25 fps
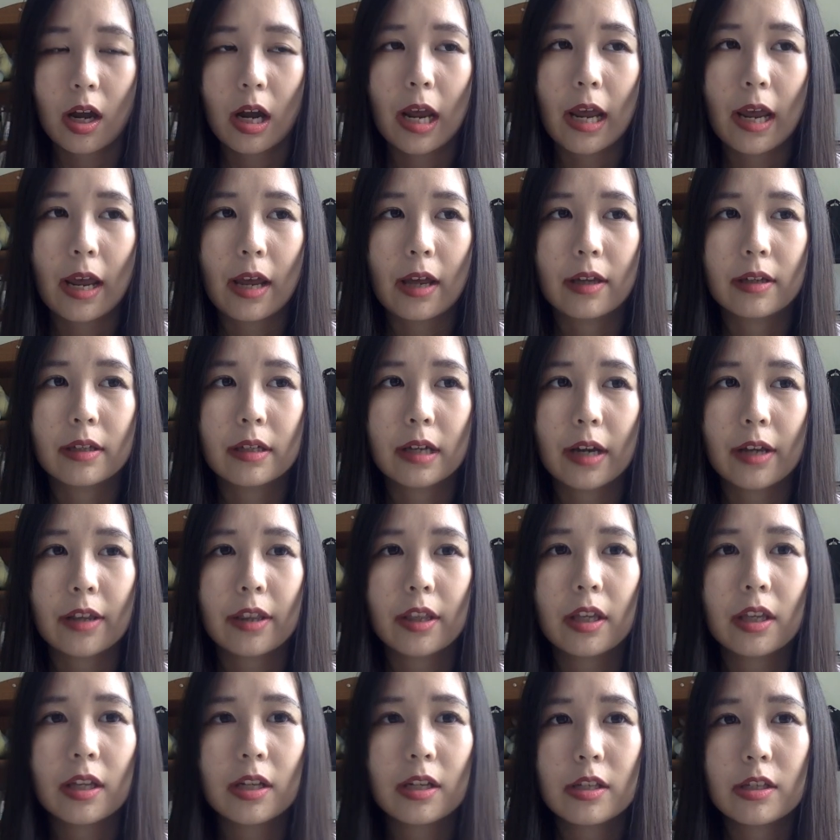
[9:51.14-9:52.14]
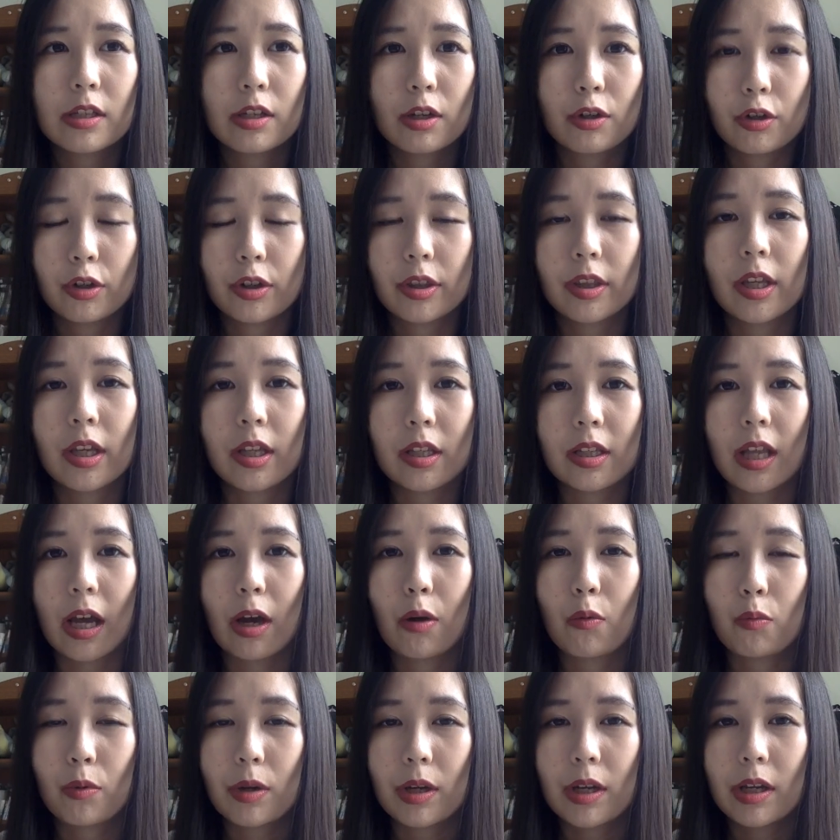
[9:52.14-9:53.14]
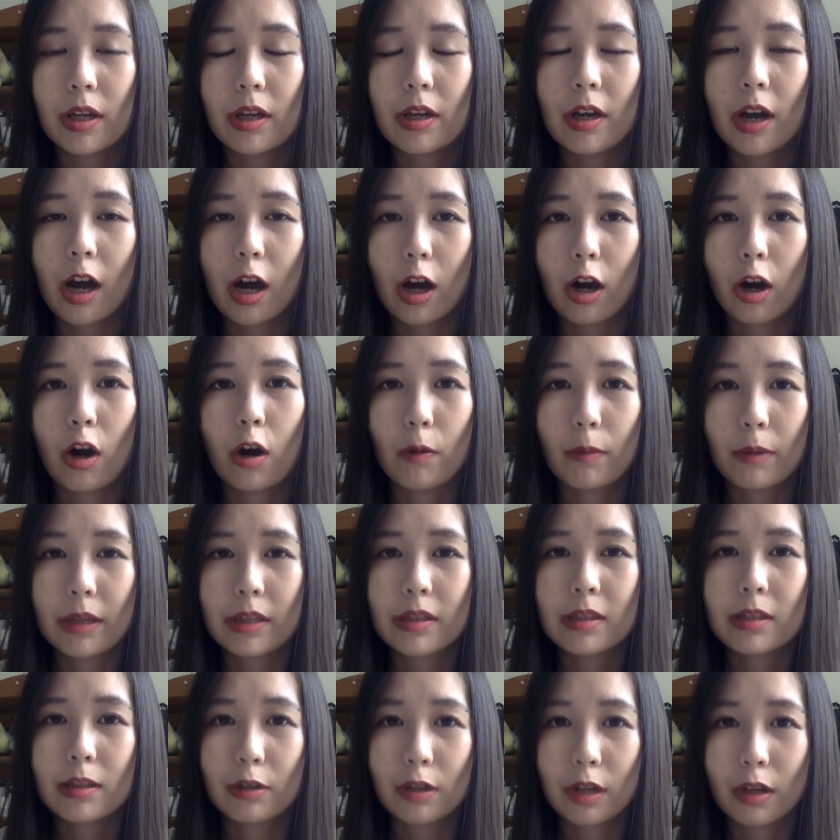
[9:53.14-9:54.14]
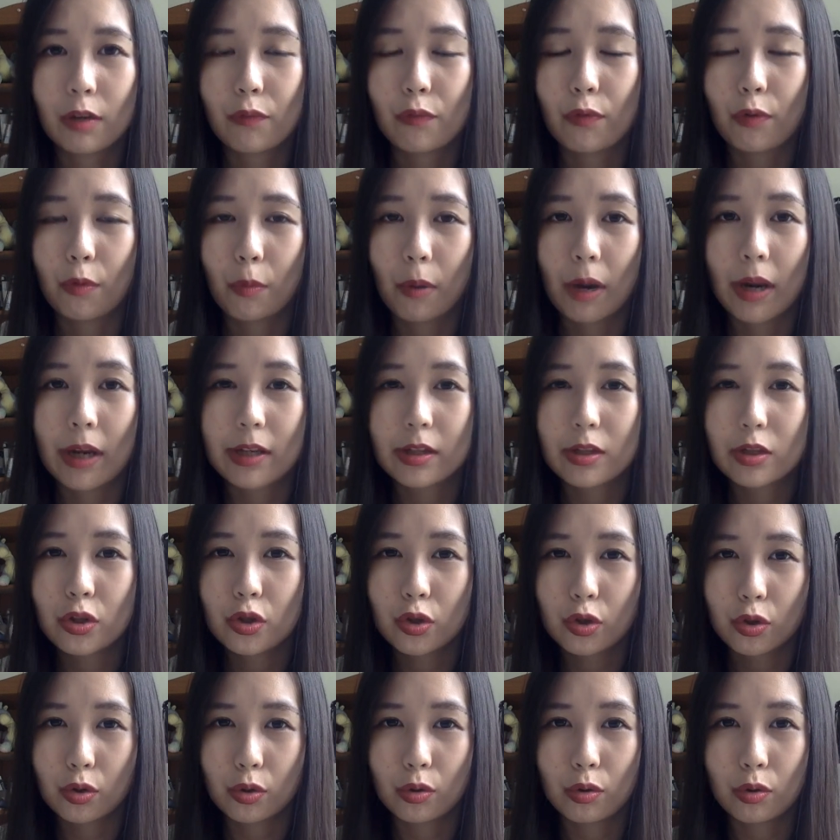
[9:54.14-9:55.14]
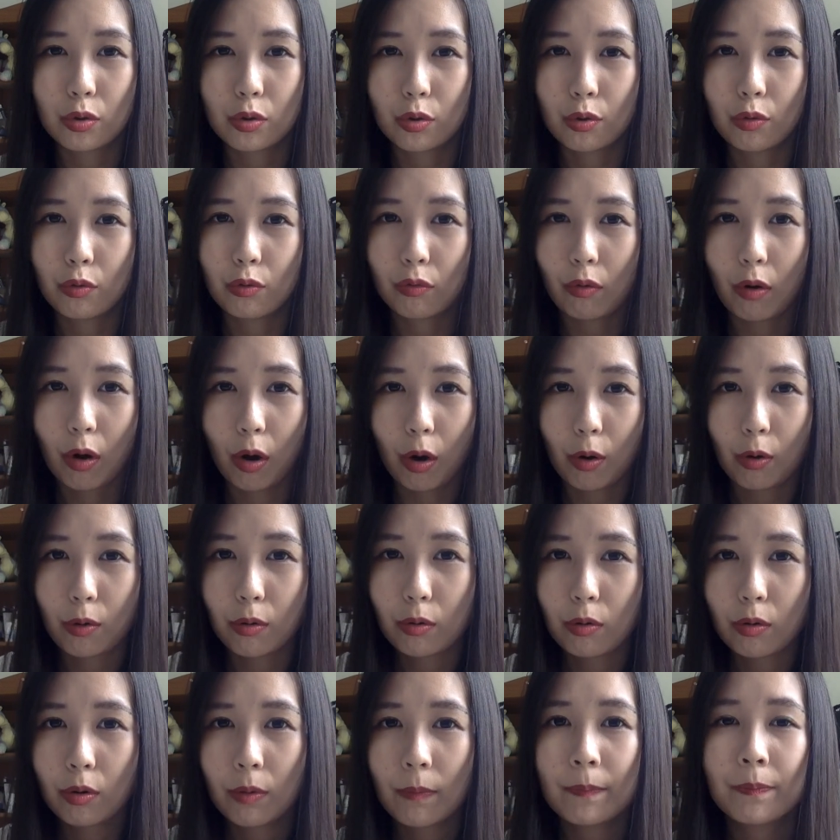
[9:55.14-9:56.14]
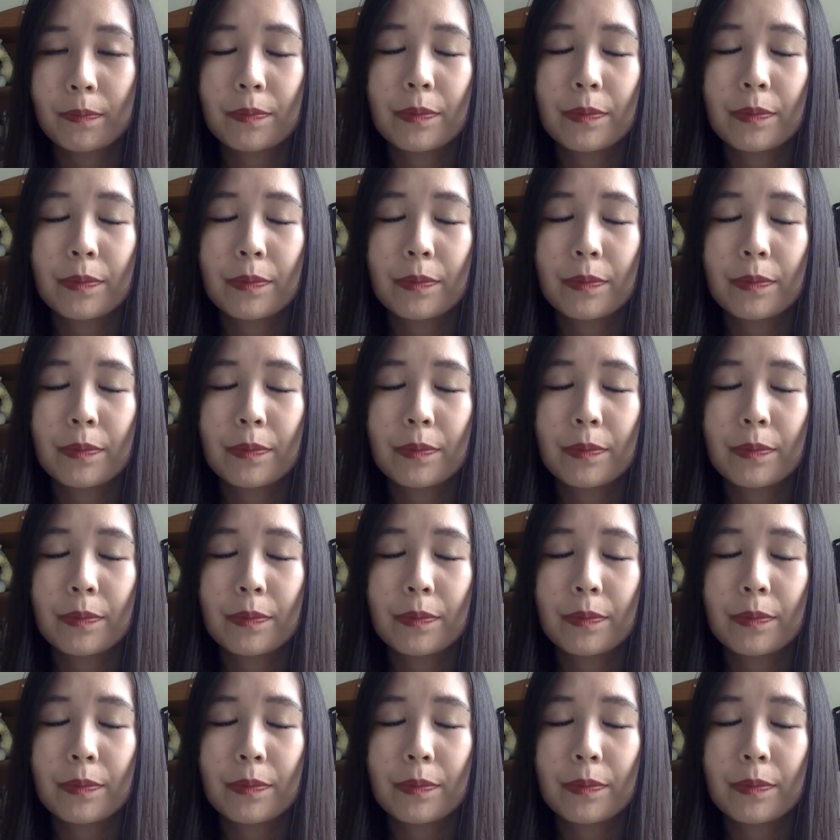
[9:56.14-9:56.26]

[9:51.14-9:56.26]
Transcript: And I think it is a good thing that we are always looking for ways to grow.